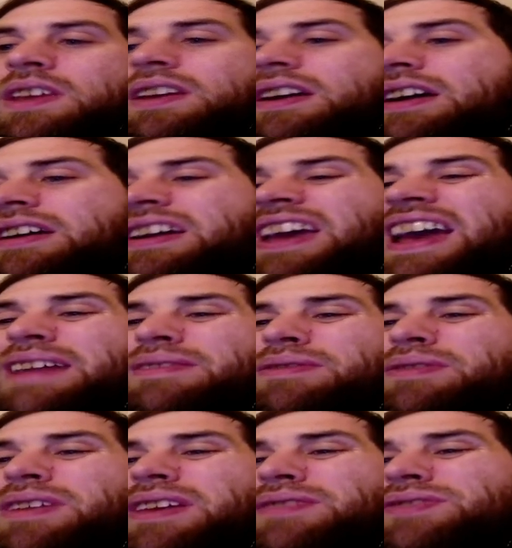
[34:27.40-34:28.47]
Okay,
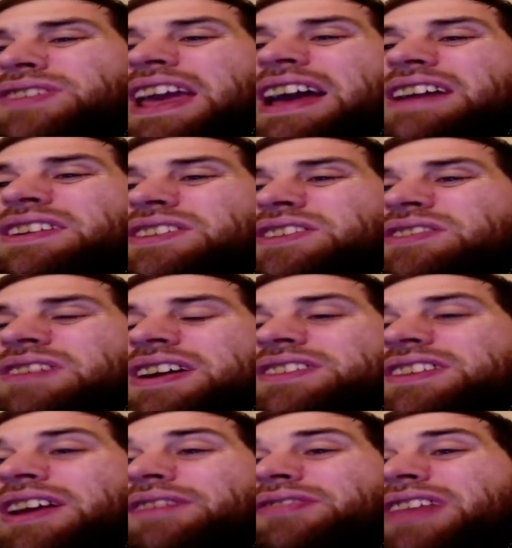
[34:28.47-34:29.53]
gives counters to our stuff.
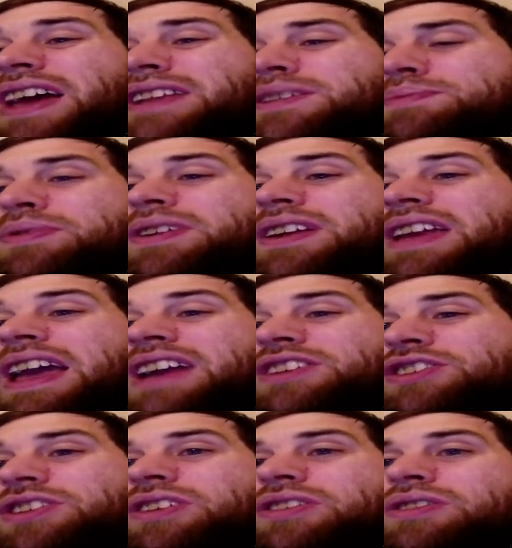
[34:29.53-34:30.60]
That's pretty actually
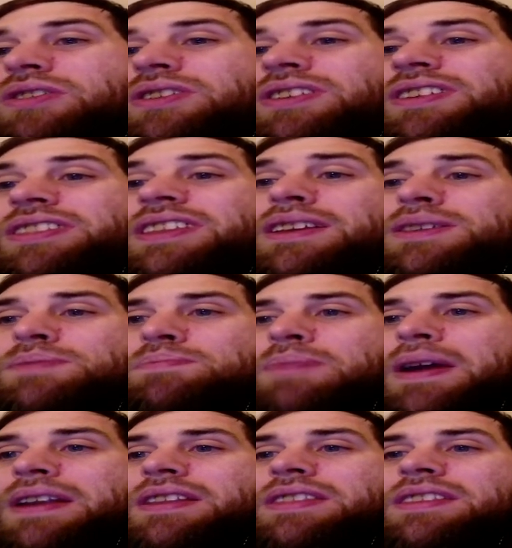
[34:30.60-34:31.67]
good. I think it's better
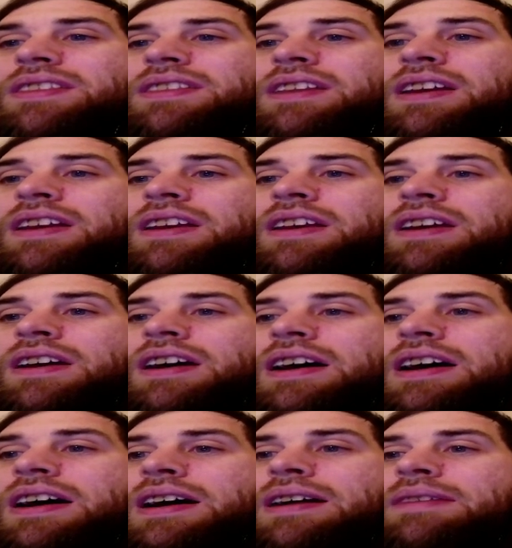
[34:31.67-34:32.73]
than
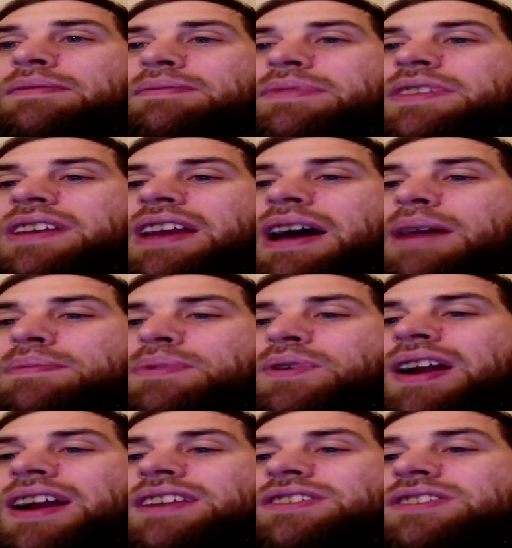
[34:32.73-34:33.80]
the upgrade,
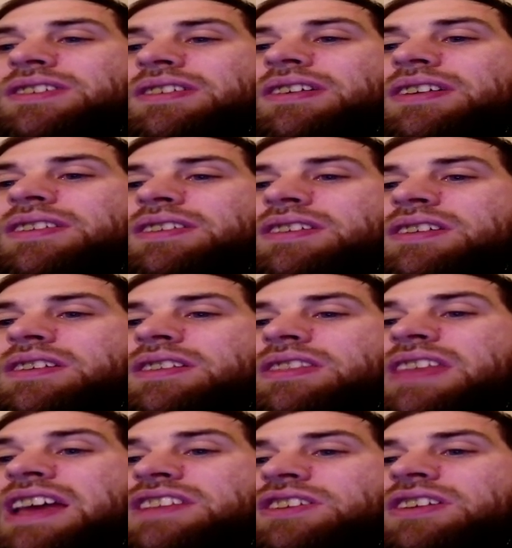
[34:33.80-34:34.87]
so that's
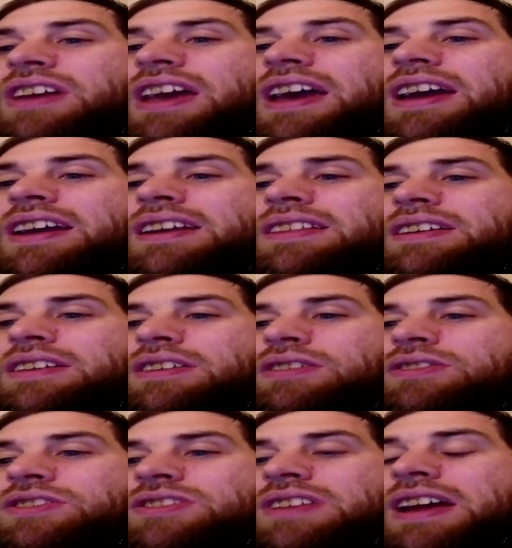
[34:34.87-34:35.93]
okay. That could
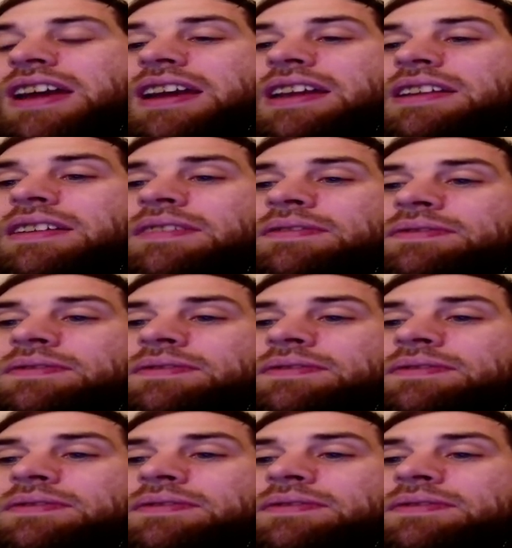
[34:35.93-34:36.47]
stay in.